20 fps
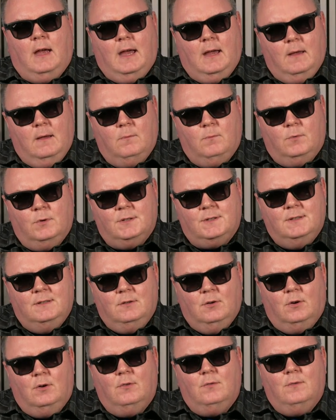It was
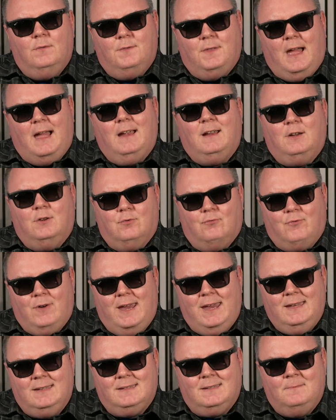not that
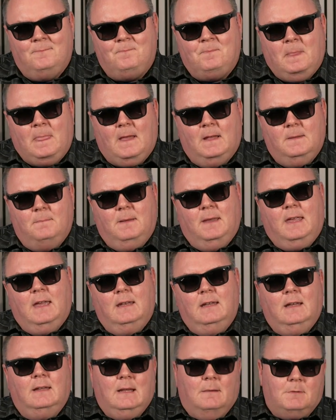great at the
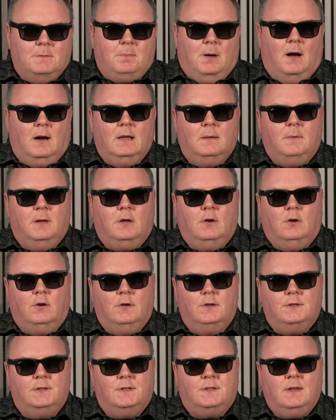beginning, and that was partly
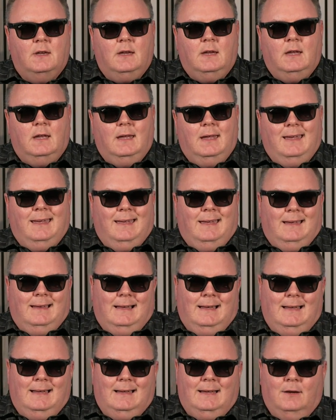because,
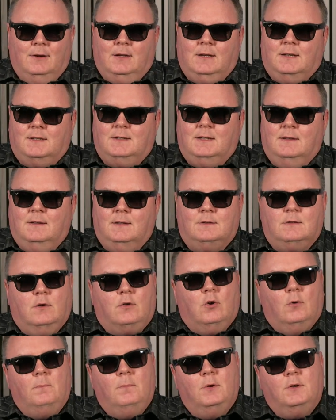how can I say this,
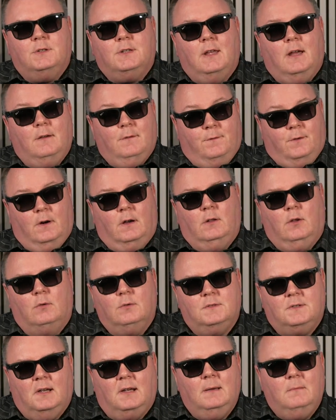Chromebooks for a long
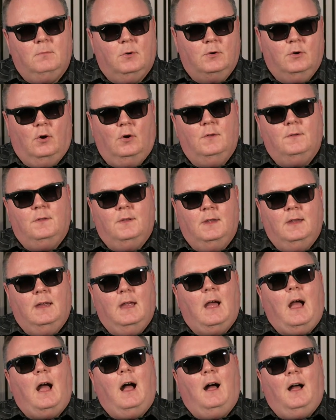time were not the
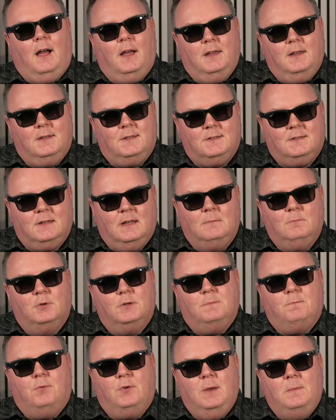highest and
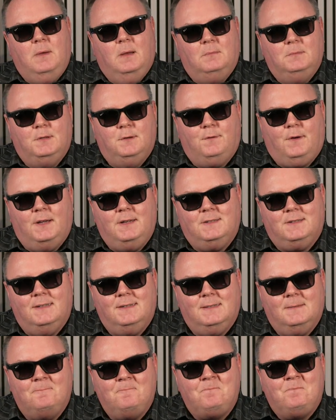most premium devices.
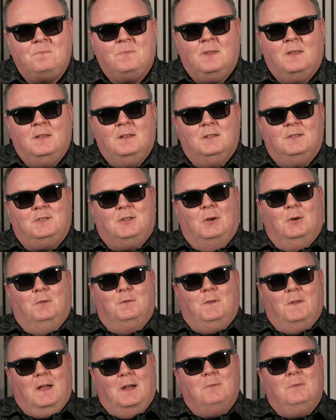So
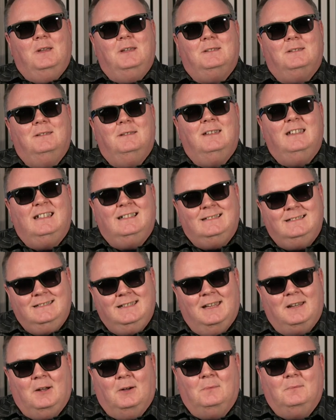for that reason,
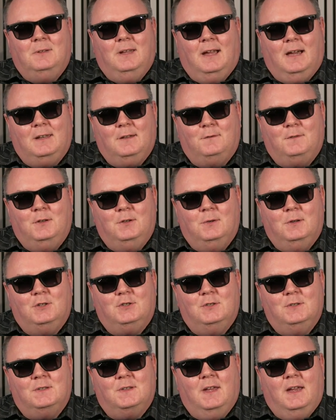you had a few
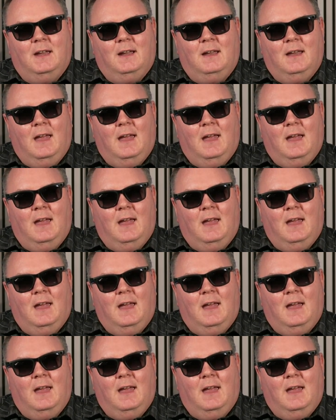issues there.